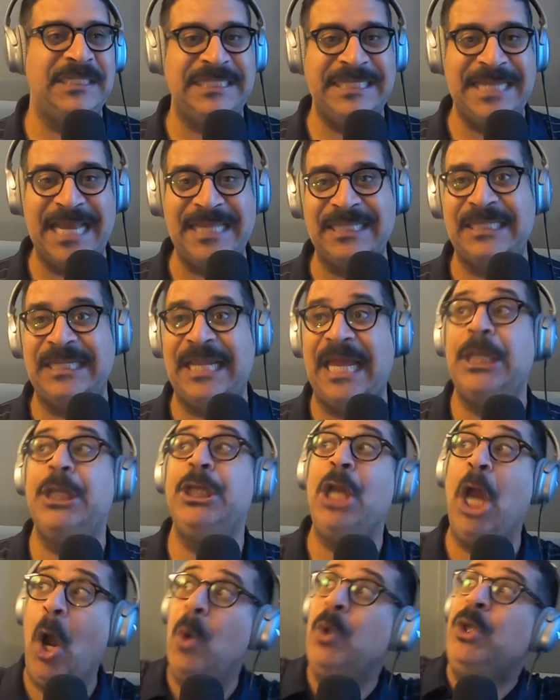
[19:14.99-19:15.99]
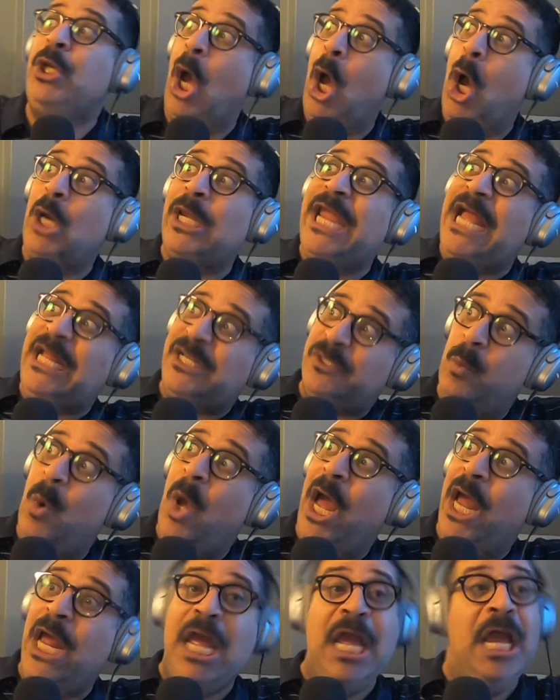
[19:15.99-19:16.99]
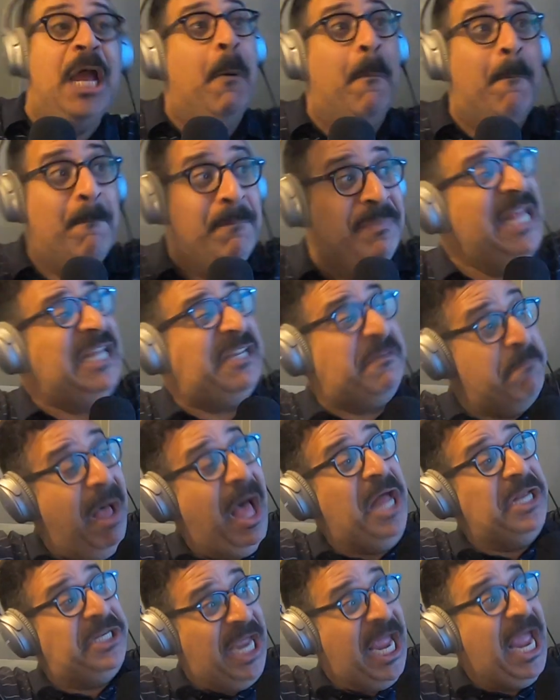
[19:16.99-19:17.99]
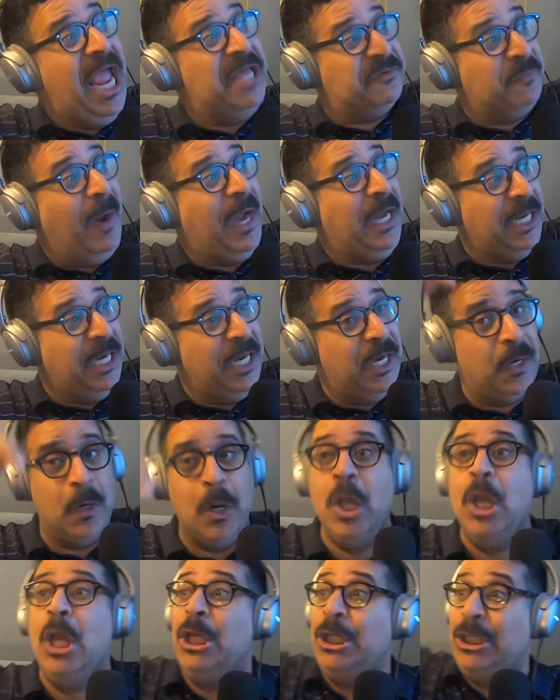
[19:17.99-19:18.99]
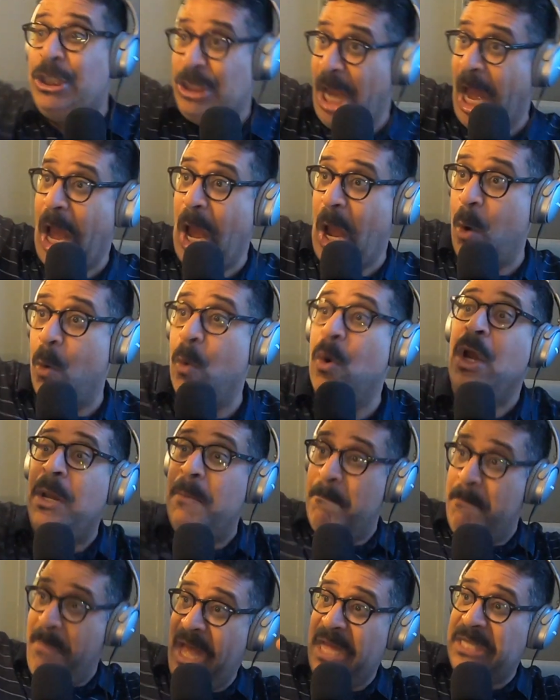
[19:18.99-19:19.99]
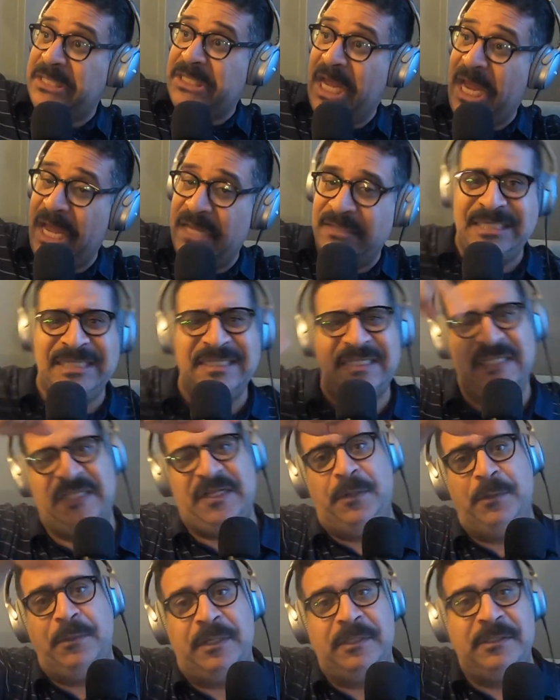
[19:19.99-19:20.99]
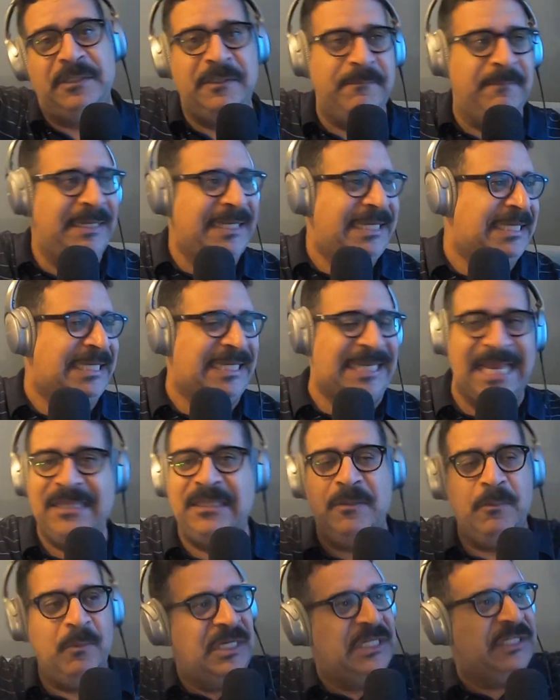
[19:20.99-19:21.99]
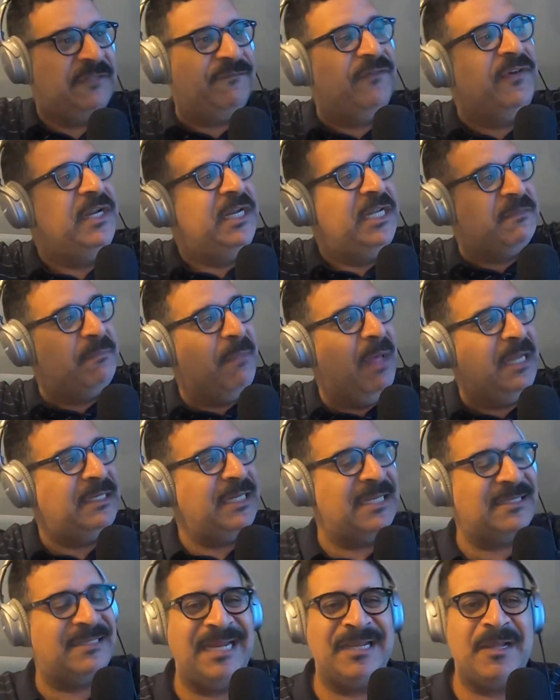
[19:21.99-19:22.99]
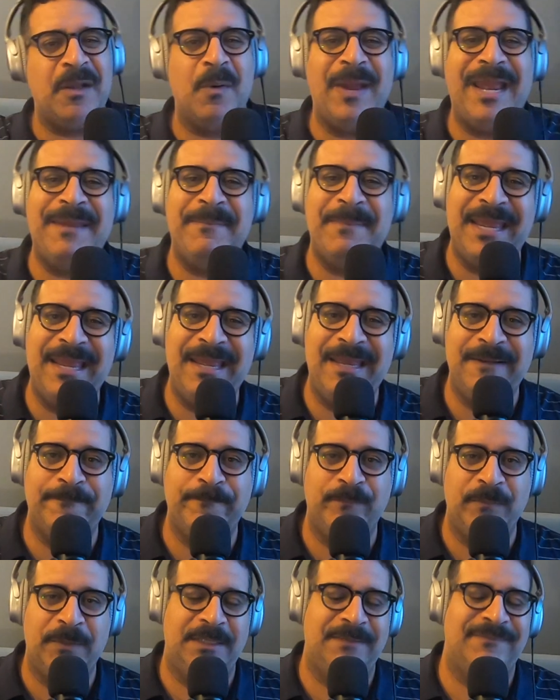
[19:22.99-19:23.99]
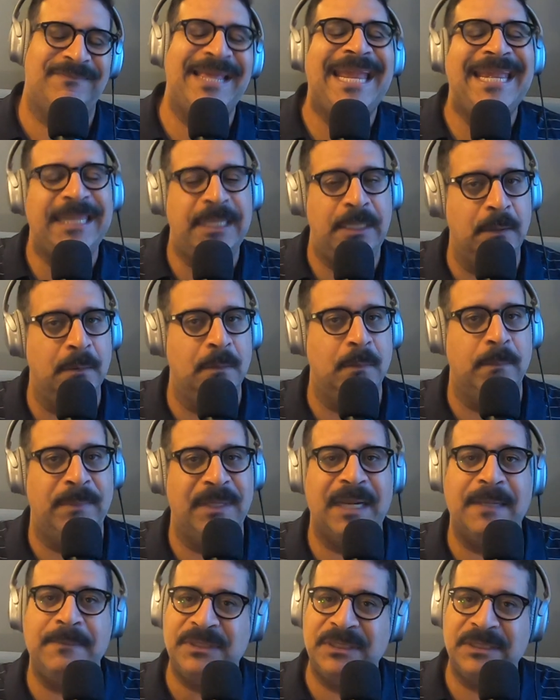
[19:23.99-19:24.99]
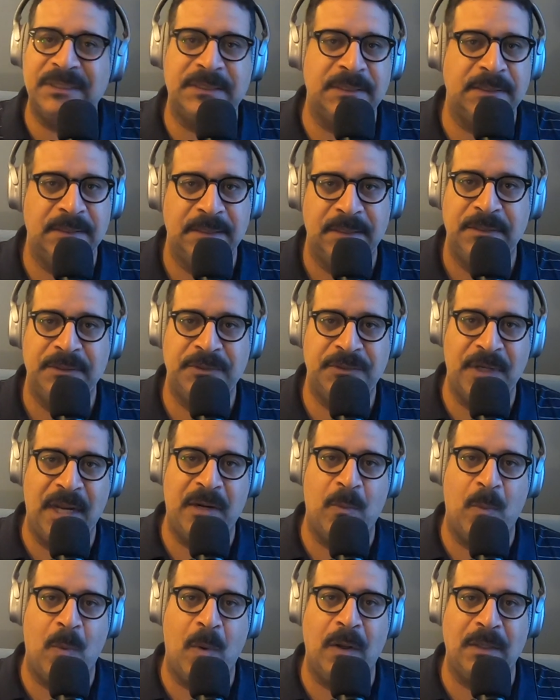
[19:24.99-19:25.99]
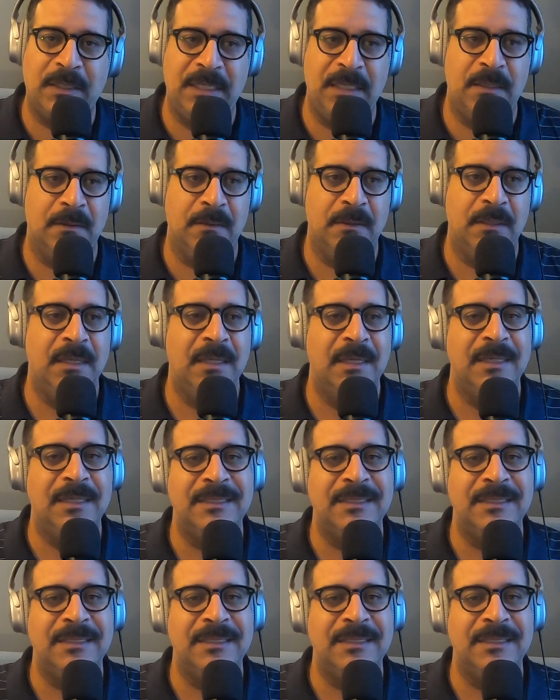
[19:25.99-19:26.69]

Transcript: He's yelling like, yo, y'all, guess what? This Montez right here. Yo, Montez. He's circling me and yelling with his friends, Montez. And I go, hey man, thank you, but I'm just trying to walk here.